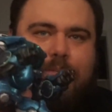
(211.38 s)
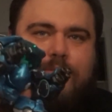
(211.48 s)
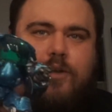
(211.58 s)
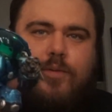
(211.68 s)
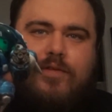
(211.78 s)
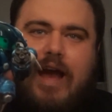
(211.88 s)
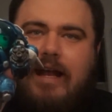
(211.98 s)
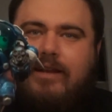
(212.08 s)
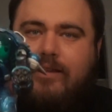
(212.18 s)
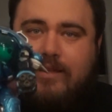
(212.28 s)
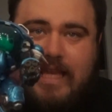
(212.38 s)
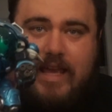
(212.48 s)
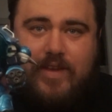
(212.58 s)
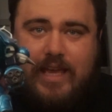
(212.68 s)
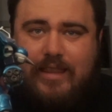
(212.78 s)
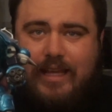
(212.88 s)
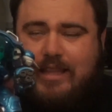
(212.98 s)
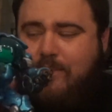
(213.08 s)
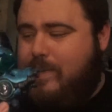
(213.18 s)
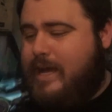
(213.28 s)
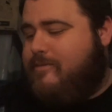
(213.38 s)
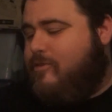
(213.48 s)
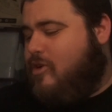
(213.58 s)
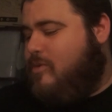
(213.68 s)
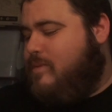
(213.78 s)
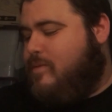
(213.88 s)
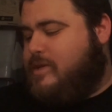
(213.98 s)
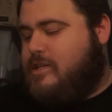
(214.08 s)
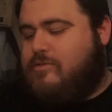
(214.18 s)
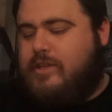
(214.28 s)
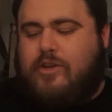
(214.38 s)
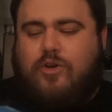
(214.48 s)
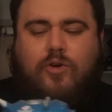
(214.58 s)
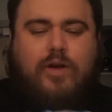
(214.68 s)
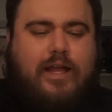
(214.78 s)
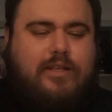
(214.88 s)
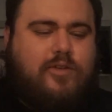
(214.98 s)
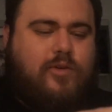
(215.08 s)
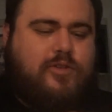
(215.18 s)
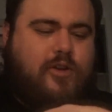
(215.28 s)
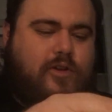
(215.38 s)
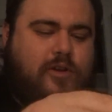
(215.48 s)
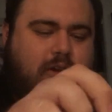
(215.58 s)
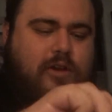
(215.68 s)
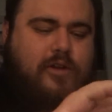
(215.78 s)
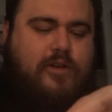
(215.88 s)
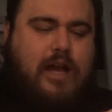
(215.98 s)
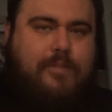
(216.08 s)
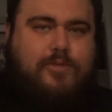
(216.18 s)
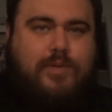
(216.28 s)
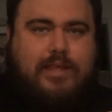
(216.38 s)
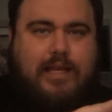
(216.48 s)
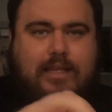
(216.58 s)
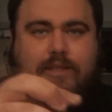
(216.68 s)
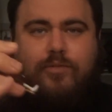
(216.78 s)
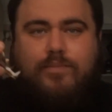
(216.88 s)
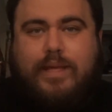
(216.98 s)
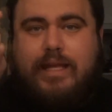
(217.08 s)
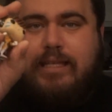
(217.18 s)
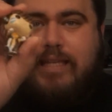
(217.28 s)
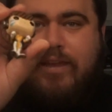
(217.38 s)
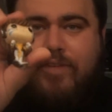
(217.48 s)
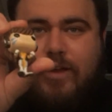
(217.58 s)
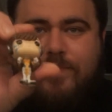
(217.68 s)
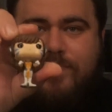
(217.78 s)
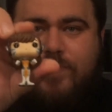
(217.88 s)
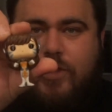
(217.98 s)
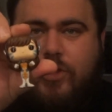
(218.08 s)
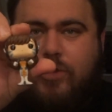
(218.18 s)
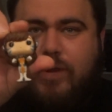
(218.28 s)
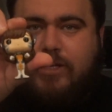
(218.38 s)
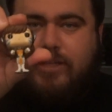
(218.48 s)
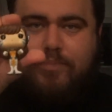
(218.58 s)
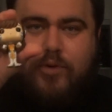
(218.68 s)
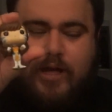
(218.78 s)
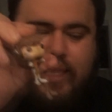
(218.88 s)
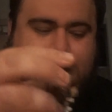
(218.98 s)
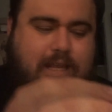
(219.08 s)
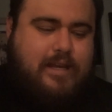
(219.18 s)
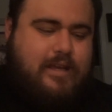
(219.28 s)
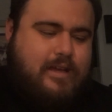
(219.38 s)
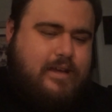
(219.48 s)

So we've had Diva in like the mech form, which is really cool, and it's also comes with like a little mini Diva that you can actually put in